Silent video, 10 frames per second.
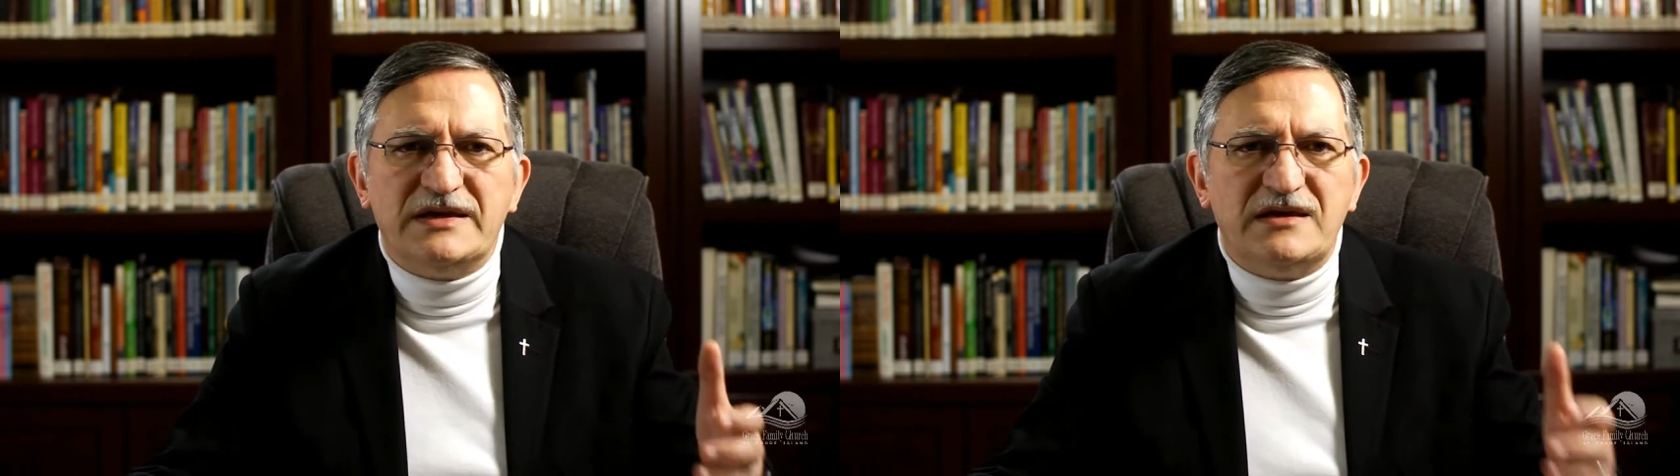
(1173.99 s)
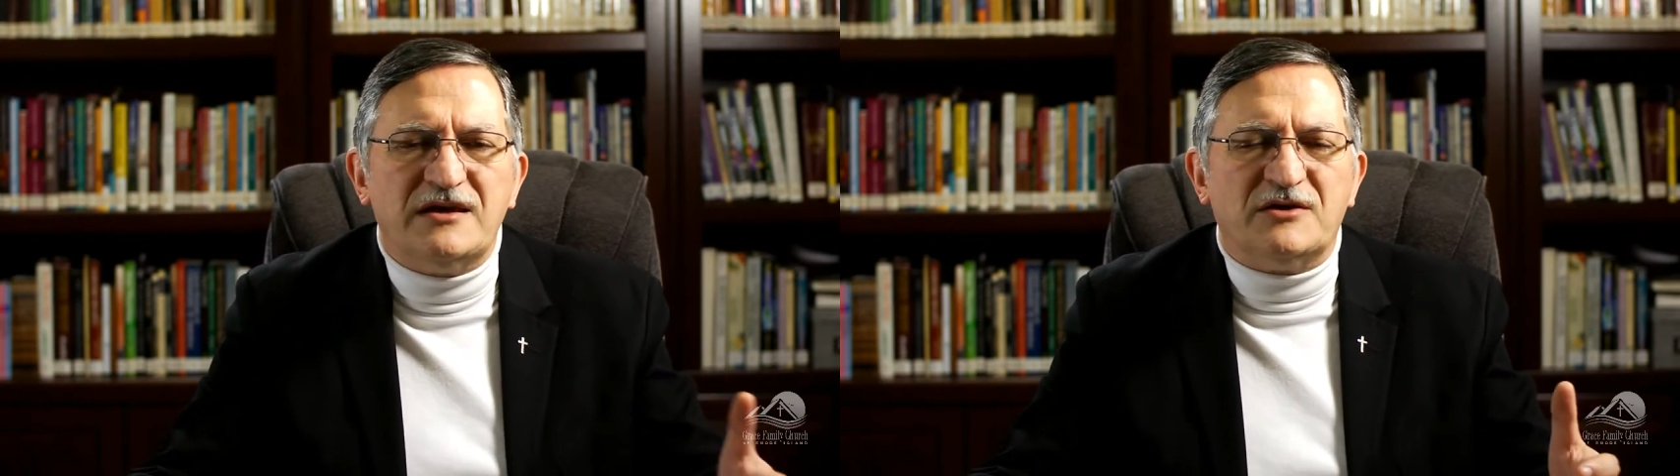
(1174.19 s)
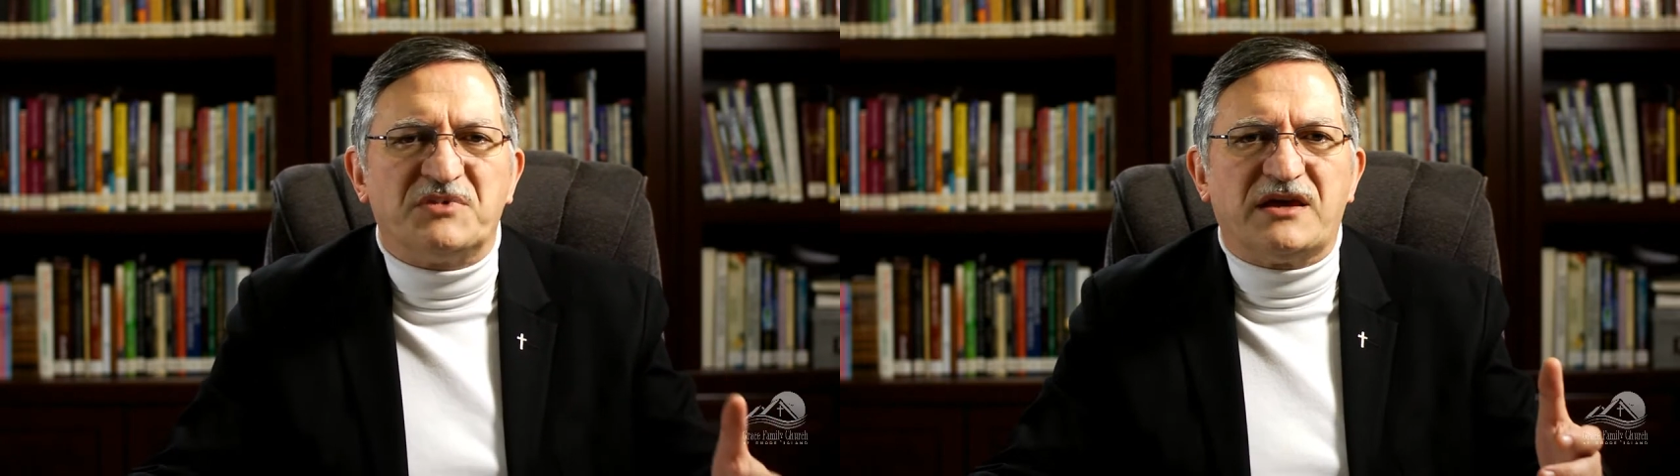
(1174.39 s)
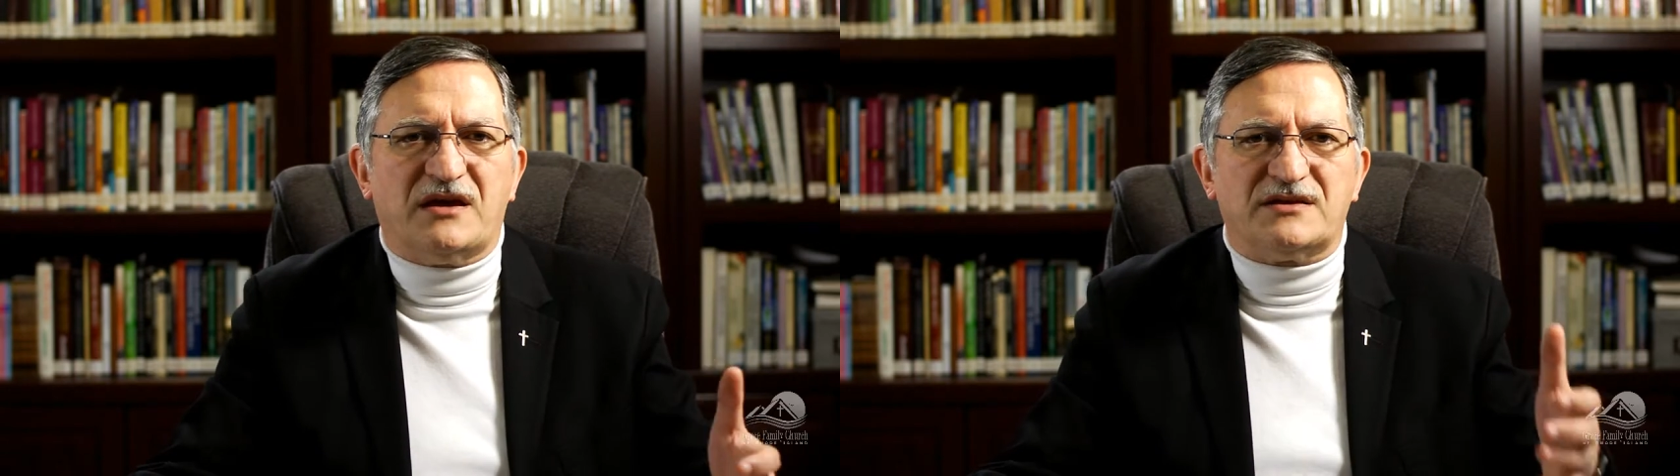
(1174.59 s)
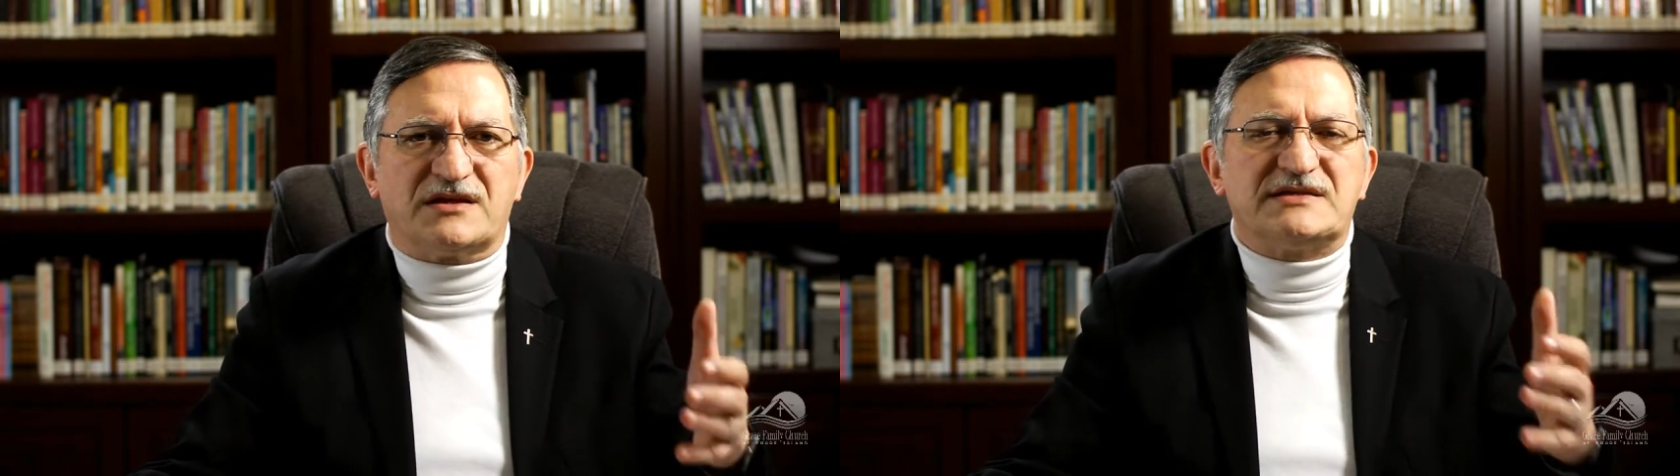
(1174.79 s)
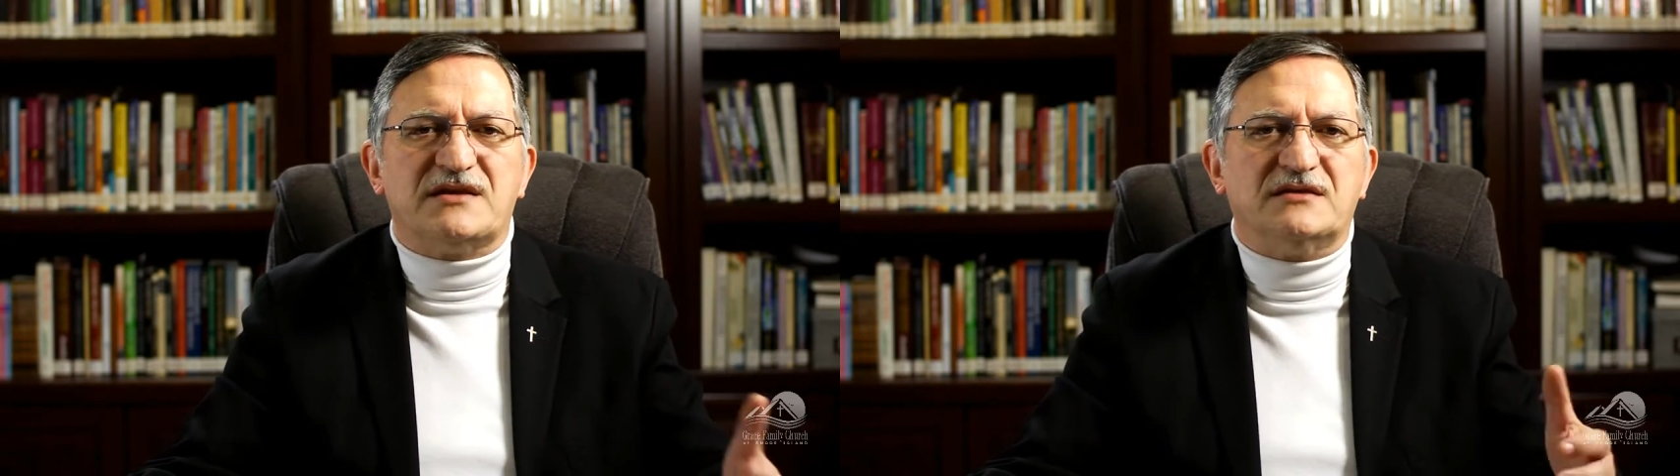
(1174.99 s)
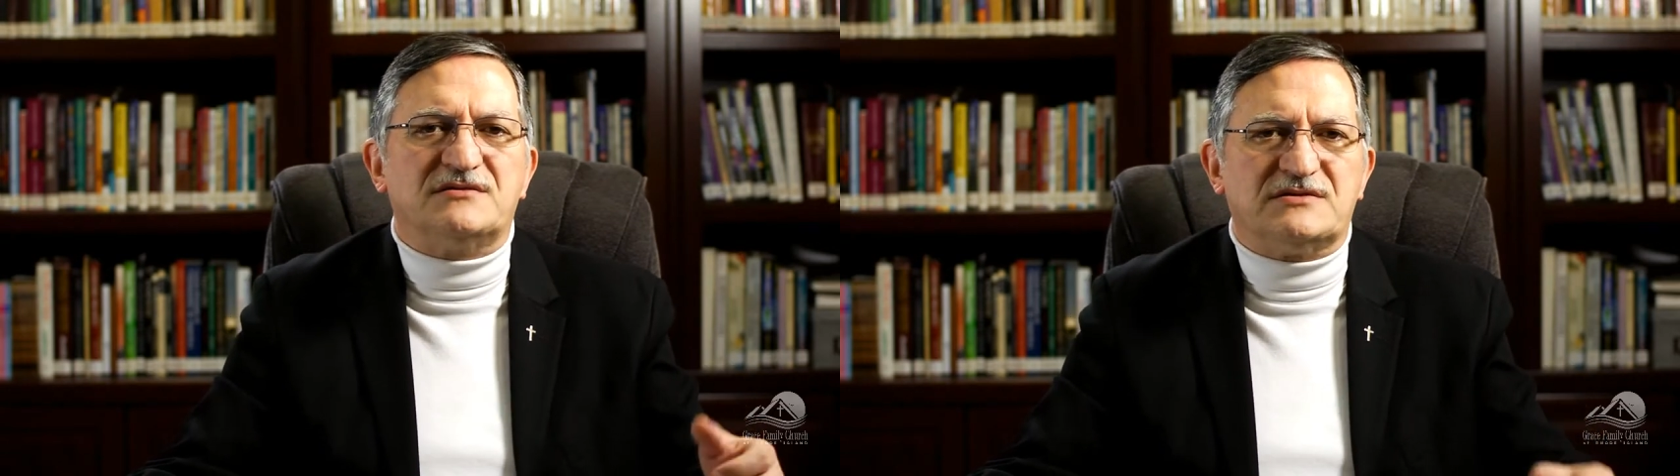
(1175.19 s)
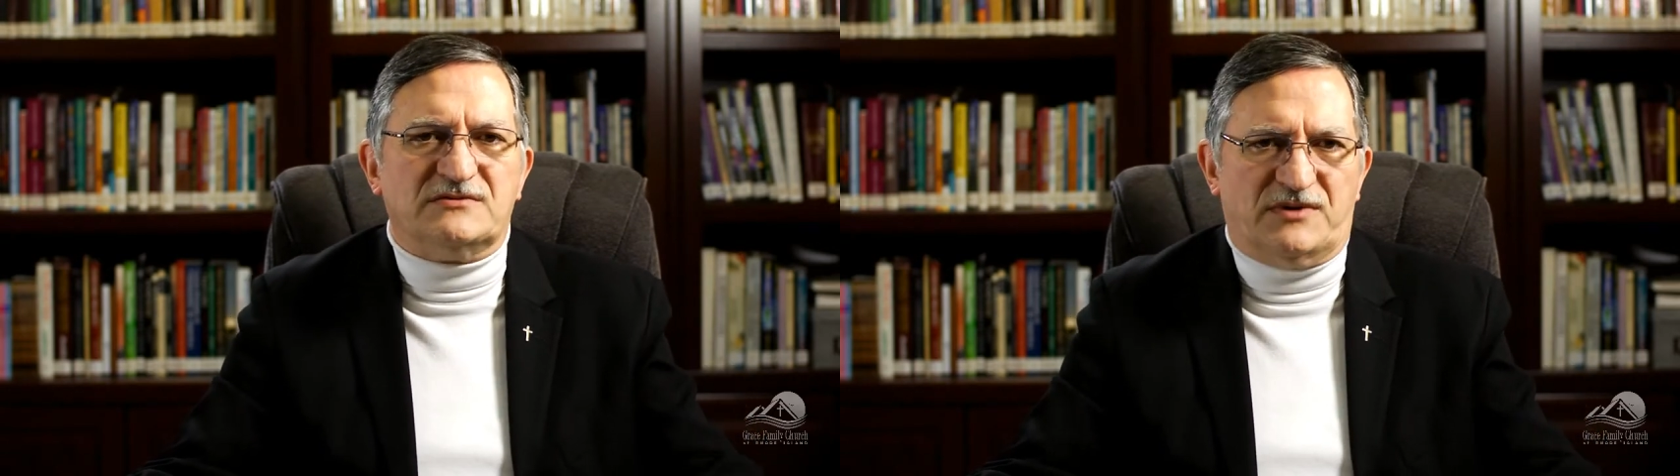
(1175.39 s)
him can
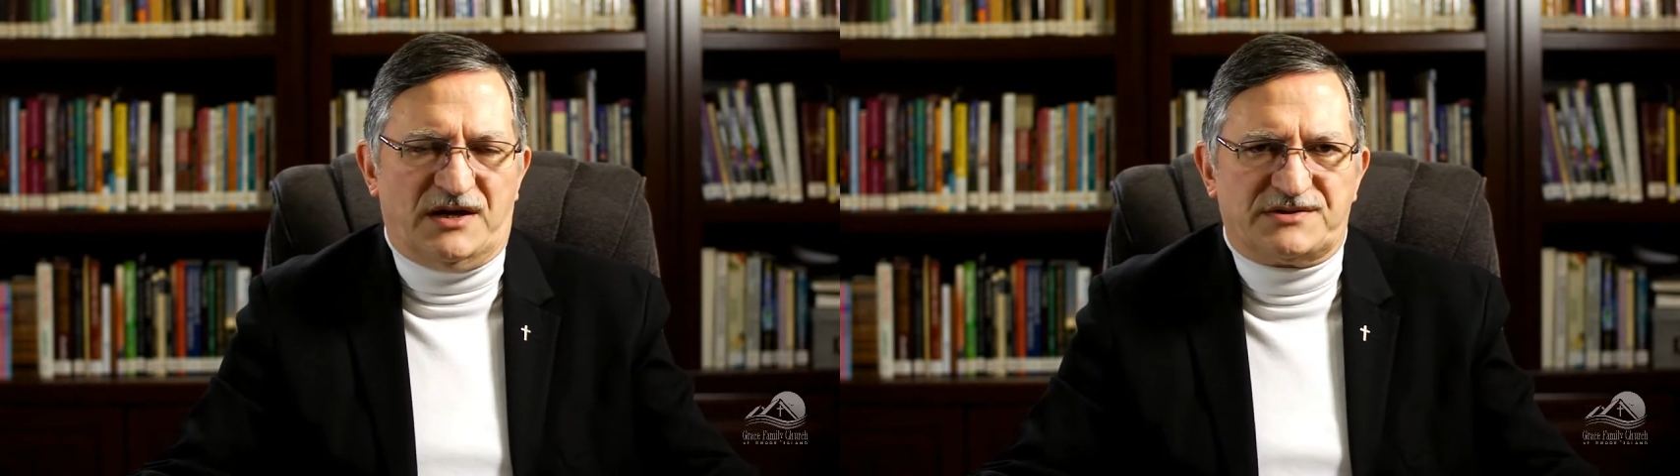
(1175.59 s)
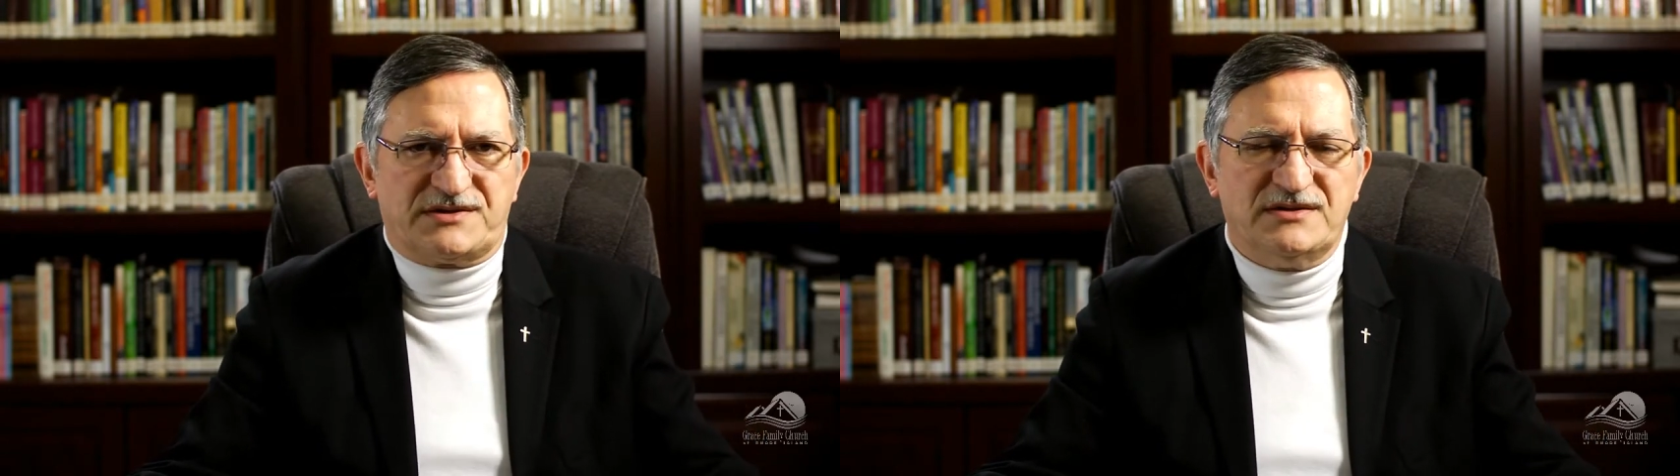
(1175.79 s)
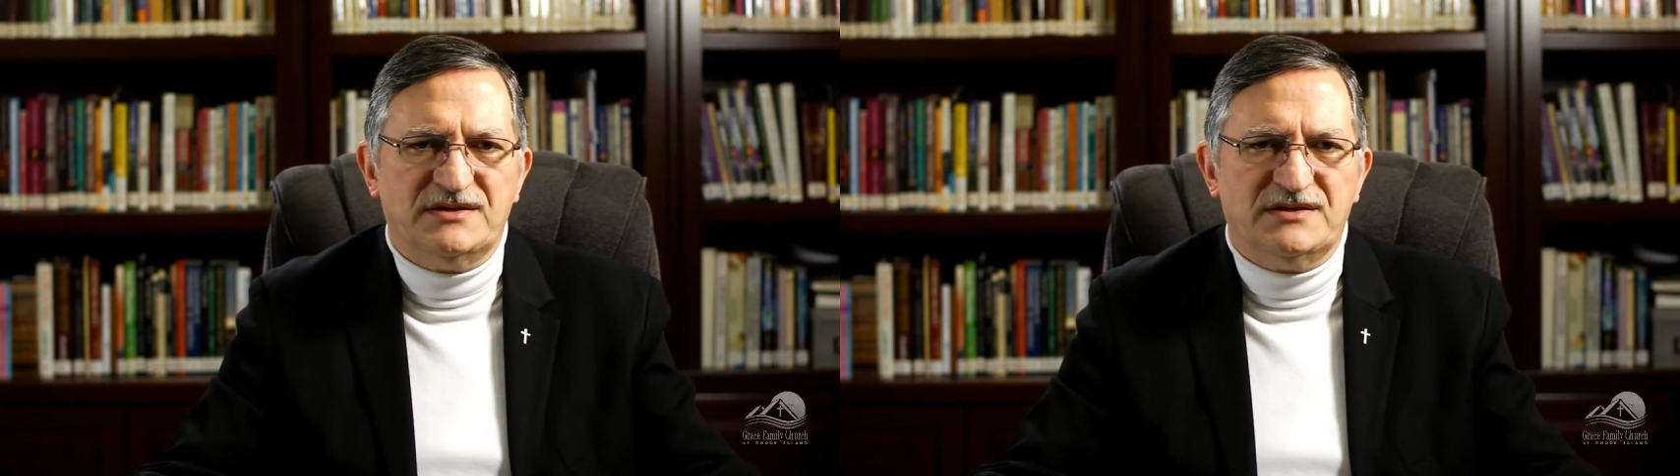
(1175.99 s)
extend to us.